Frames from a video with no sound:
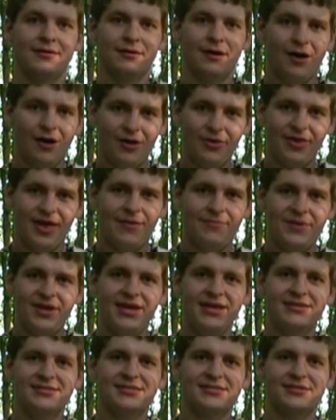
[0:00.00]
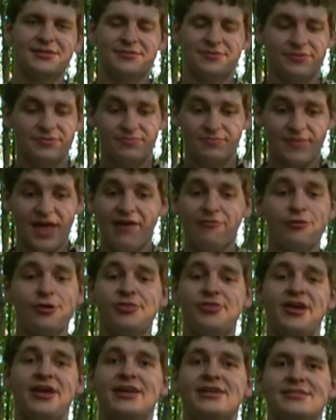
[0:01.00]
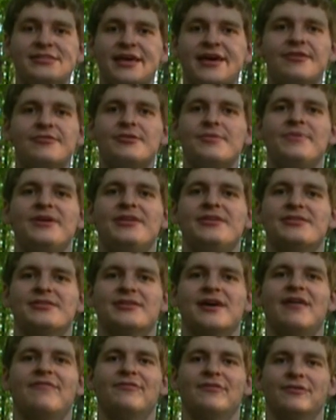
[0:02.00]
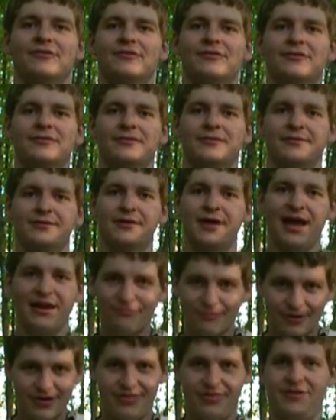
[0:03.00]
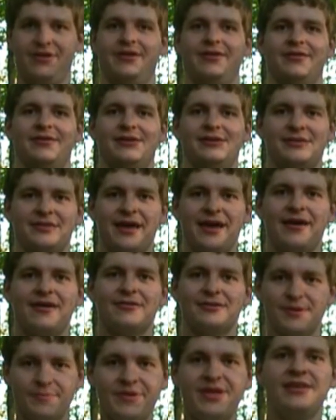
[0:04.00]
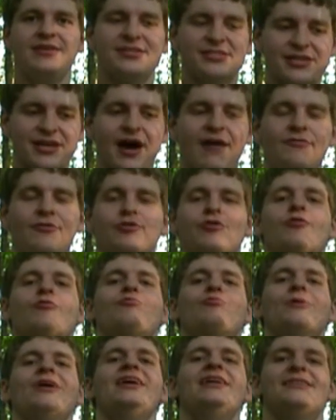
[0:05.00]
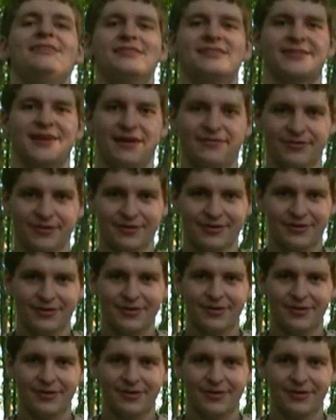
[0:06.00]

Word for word: All that means is that everything is there to be discovered. Everything is there to be discovered or rediscovered.